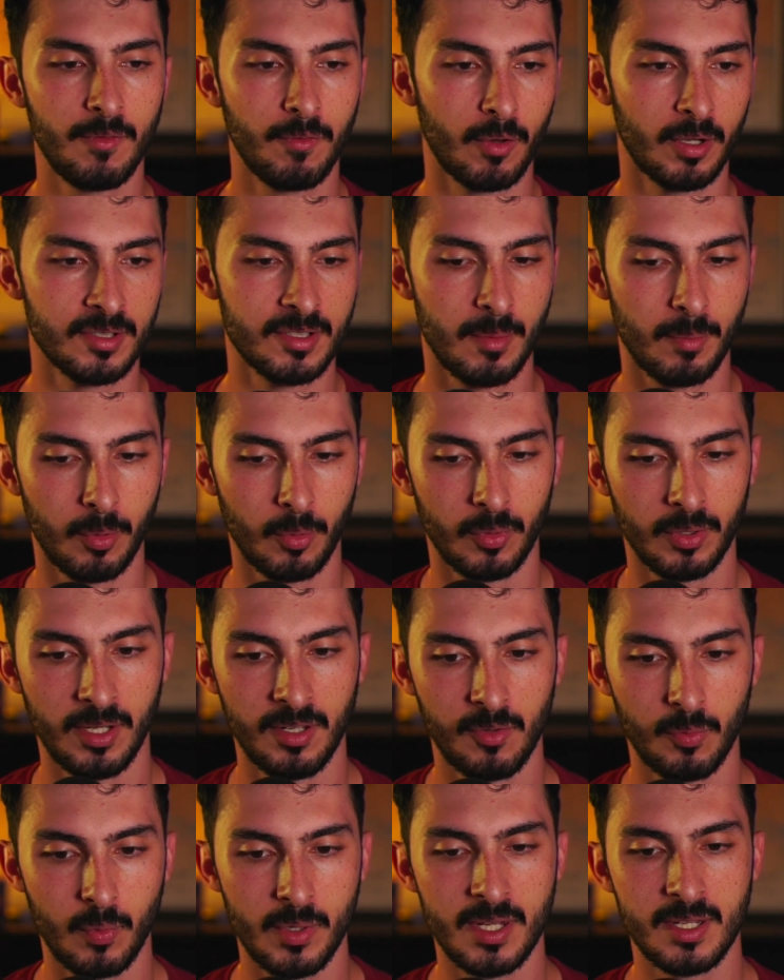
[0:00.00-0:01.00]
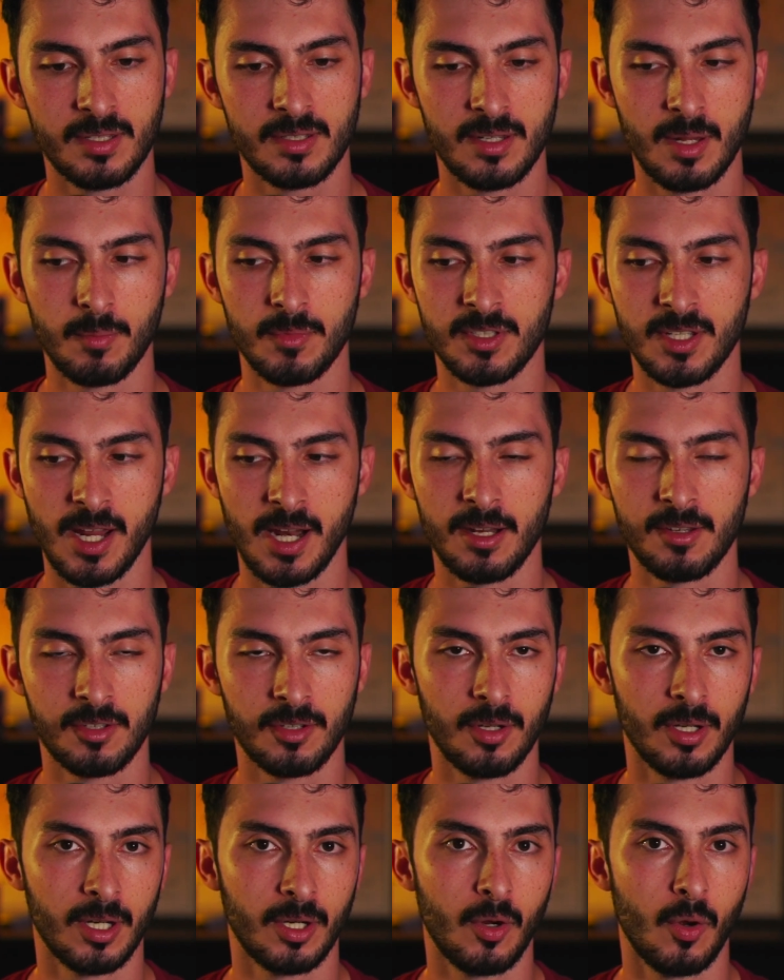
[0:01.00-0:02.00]
For example, this week seems that is
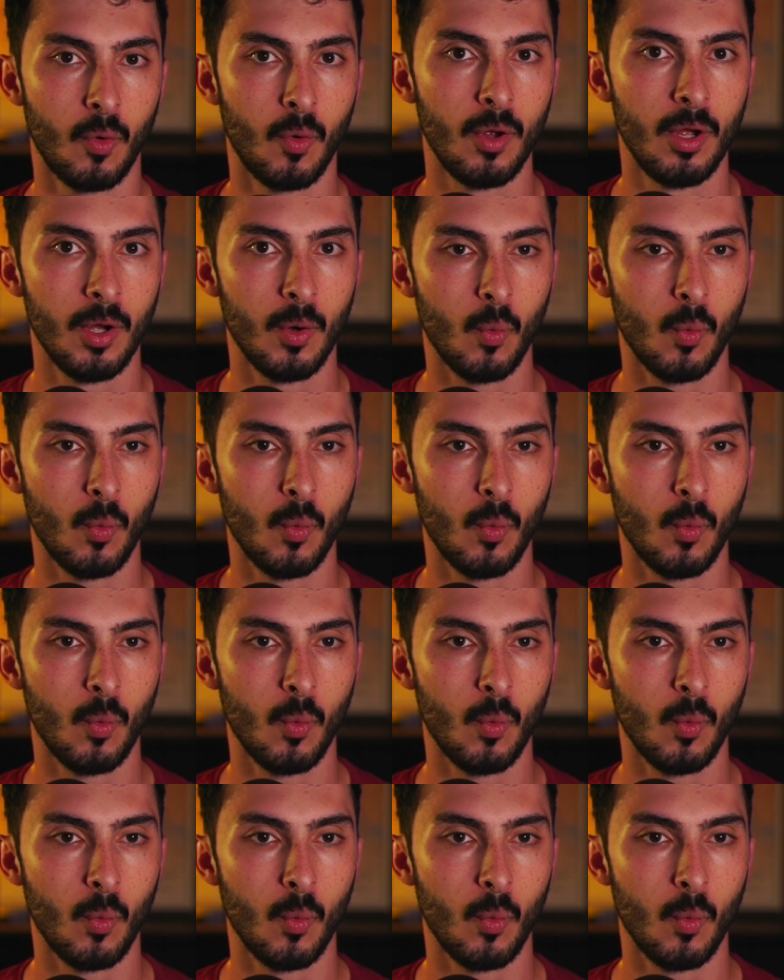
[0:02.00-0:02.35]
going to go